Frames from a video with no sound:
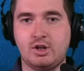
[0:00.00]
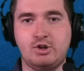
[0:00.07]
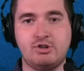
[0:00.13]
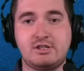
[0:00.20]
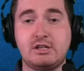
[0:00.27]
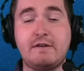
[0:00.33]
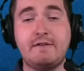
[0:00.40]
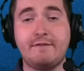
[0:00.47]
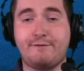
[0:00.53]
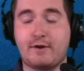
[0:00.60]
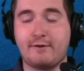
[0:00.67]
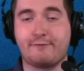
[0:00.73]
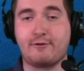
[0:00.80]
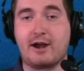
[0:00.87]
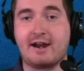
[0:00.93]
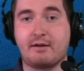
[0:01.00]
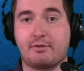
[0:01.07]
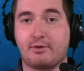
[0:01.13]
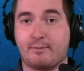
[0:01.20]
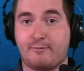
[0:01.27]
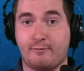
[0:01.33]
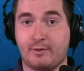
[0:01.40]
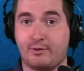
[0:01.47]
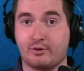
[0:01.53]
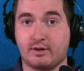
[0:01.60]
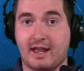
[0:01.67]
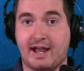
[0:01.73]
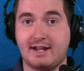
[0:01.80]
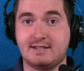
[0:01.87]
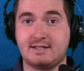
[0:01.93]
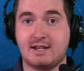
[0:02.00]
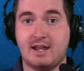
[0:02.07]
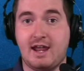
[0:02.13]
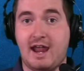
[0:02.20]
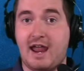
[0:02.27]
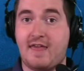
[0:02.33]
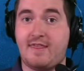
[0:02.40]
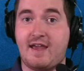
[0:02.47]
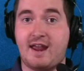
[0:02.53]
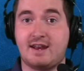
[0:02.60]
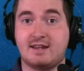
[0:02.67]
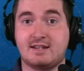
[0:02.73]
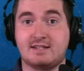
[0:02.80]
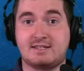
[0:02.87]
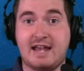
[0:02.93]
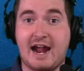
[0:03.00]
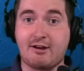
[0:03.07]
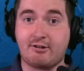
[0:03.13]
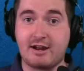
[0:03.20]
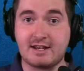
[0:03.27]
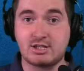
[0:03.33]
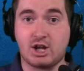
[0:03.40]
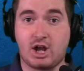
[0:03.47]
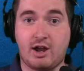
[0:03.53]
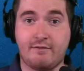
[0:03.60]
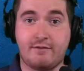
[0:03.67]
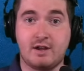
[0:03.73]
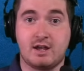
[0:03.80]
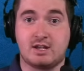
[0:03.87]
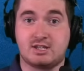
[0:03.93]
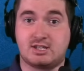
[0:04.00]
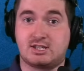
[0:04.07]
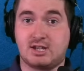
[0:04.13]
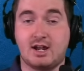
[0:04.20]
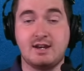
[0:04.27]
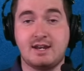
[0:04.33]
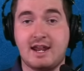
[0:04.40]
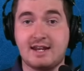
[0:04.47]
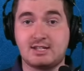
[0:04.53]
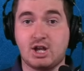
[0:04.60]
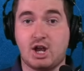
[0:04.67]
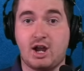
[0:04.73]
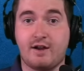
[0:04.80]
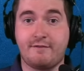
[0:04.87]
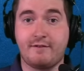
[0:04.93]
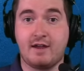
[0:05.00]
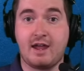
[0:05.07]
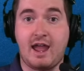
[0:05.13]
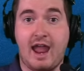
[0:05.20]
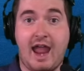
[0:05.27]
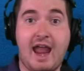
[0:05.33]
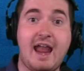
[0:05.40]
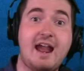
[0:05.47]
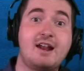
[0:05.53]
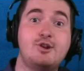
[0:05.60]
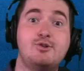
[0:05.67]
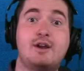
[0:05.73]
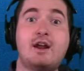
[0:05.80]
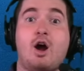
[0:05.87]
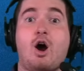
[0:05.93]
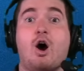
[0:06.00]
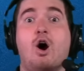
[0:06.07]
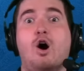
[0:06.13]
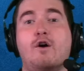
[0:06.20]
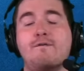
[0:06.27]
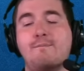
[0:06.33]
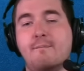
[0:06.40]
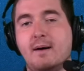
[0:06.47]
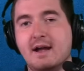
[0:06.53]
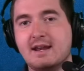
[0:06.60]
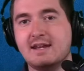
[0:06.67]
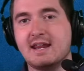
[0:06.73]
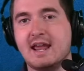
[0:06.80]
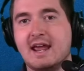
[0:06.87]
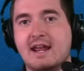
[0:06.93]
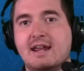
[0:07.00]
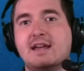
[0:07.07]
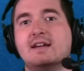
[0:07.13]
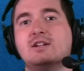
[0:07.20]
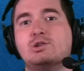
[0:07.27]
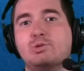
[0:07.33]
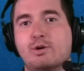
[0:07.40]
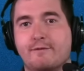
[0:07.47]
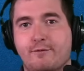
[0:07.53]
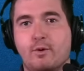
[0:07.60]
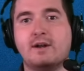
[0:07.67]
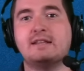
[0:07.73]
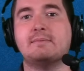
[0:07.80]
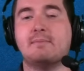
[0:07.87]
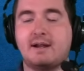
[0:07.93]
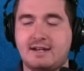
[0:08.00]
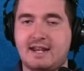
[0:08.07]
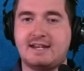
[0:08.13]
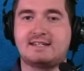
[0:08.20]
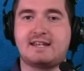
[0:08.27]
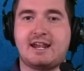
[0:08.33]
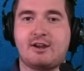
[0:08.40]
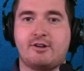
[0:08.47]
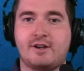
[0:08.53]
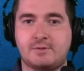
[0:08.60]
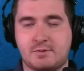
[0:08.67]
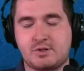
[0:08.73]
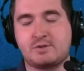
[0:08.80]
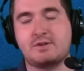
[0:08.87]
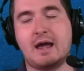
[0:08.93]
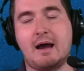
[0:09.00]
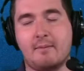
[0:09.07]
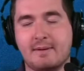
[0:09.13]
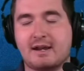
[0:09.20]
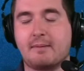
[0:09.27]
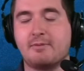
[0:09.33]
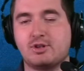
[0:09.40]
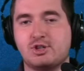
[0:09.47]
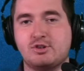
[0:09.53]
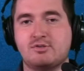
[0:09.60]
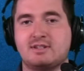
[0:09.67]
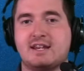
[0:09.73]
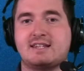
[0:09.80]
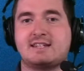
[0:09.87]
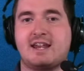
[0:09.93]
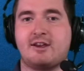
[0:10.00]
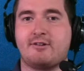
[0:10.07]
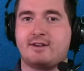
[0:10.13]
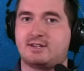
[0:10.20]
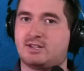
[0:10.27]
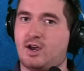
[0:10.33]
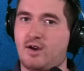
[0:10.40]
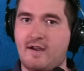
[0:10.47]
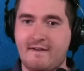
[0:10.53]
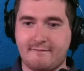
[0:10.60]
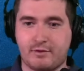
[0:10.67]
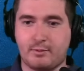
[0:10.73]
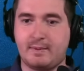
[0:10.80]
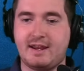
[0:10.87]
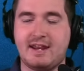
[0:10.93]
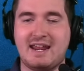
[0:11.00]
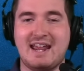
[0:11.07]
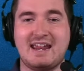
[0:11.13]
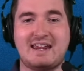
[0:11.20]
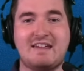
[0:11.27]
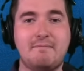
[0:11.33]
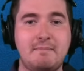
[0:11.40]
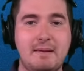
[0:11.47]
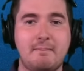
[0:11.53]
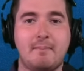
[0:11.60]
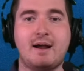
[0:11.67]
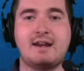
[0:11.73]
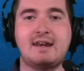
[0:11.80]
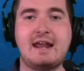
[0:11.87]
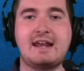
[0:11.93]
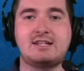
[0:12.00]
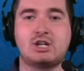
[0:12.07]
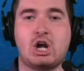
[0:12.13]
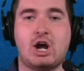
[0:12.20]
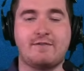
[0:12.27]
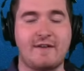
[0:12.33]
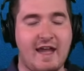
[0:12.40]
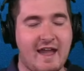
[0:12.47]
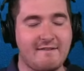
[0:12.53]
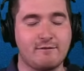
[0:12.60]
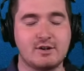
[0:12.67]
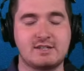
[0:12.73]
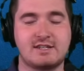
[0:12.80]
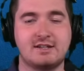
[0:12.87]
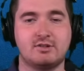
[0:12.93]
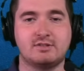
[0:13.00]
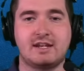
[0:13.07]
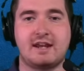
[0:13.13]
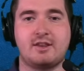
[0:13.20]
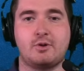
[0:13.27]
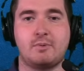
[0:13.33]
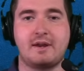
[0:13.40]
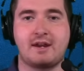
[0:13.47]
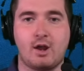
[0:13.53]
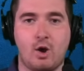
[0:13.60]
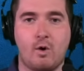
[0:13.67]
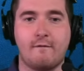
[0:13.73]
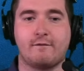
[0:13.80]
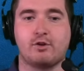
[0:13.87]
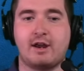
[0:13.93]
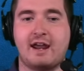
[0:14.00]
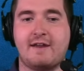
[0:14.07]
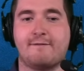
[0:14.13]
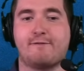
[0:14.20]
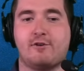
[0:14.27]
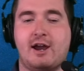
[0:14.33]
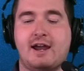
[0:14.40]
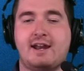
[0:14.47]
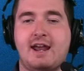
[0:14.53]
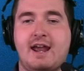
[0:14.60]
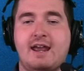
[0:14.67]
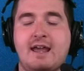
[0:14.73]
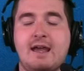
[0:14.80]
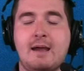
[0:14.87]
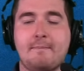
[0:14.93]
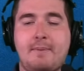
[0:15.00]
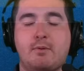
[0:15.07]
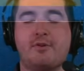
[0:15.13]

you're still having a fun Friday with your with your lads, and then Saturday's off, Sunday's off, and you get all of Monday to avoid the Monday scaries, which now become the Tuesday scary. So for me, give me Mondays off every single day of the week over a Friday. But